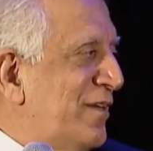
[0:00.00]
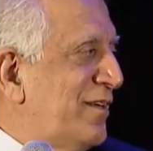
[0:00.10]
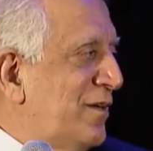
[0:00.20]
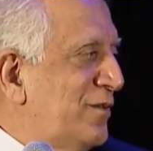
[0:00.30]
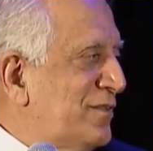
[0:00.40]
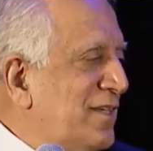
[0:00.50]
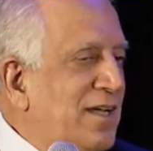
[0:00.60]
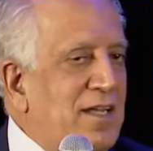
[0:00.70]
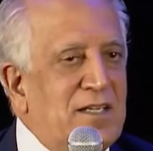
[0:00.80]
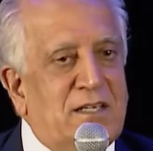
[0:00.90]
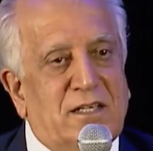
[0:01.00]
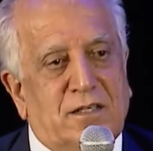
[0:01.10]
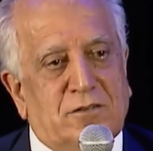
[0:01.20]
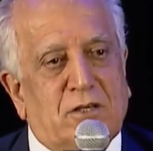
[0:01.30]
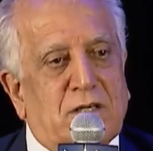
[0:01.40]
you say
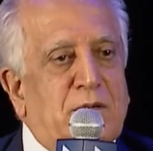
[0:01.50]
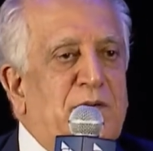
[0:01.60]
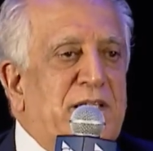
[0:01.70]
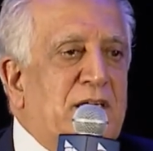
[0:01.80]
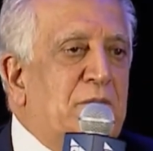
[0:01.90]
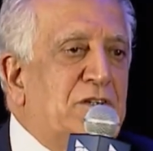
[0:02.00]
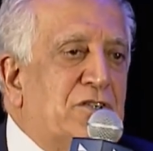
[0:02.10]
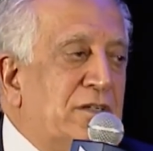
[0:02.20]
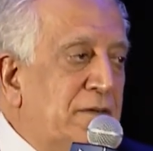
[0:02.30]
talk about the commission.